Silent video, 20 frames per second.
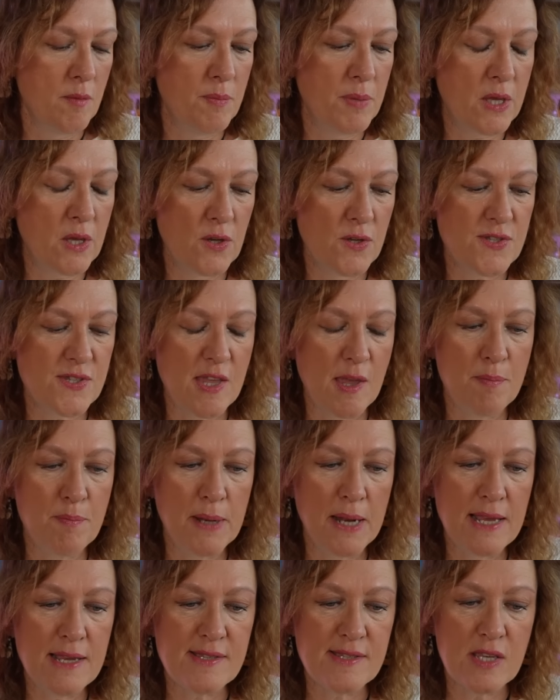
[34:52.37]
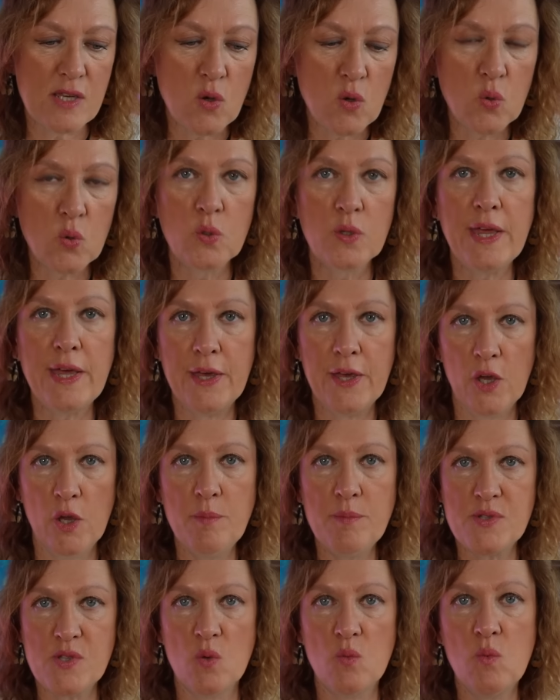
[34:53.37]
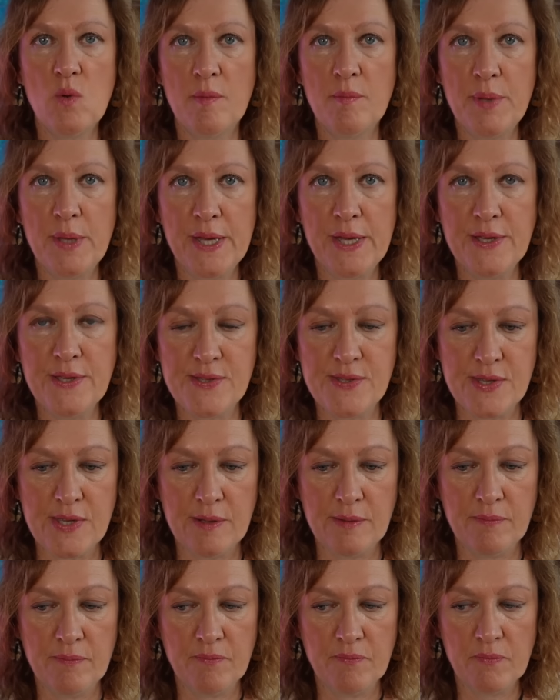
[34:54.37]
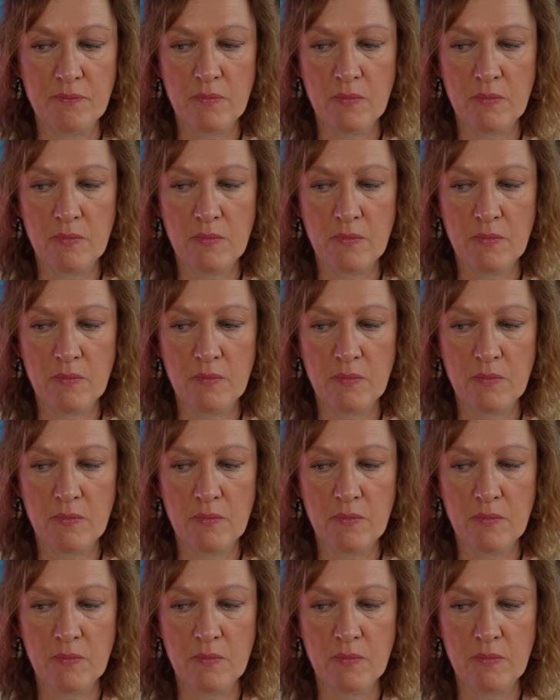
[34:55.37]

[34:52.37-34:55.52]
because they're placing all their hopes on one person.